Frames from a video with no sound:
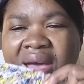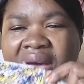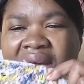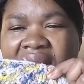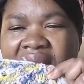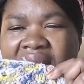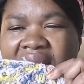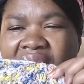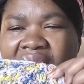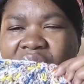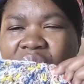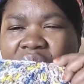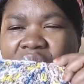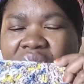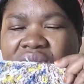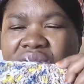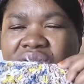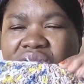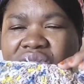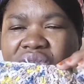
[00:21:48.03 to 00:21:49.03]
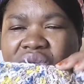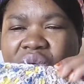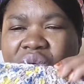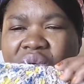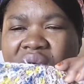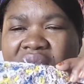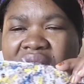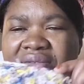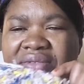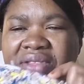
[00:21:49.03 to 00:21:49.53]
I want to know
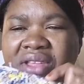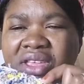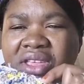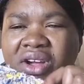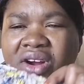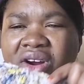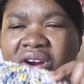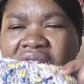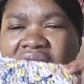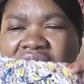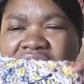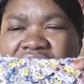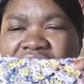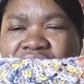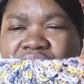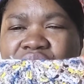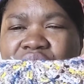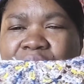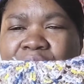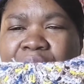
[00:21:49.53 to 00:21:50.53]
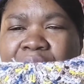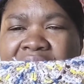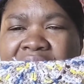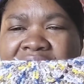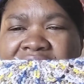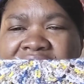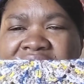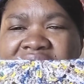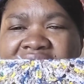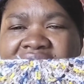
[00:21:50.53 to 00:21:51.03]
if the yarn is too
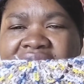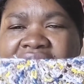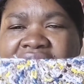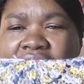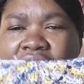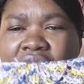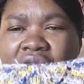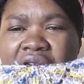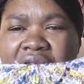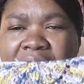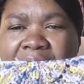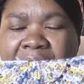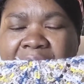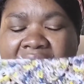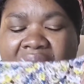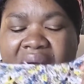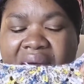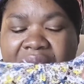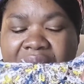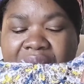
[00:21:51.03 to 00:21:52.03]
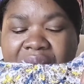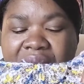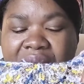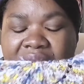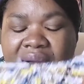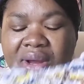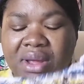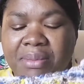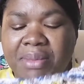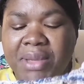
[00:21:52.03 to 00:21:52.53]
busy for the pattern
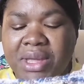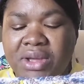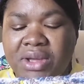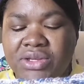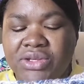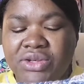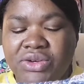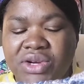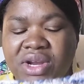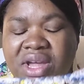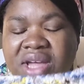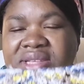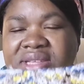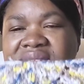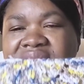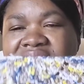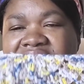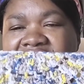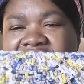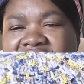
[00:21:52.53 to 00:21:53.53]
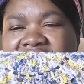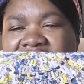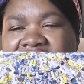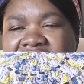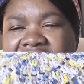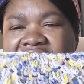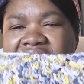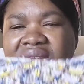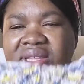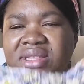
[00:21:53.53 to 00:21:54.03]
because you're not seeing
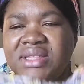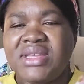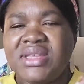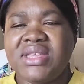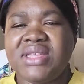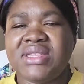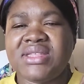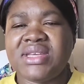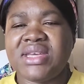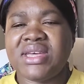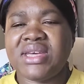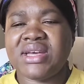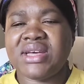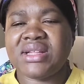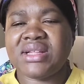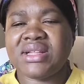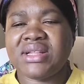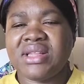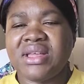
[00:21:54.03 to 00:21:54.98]
the detail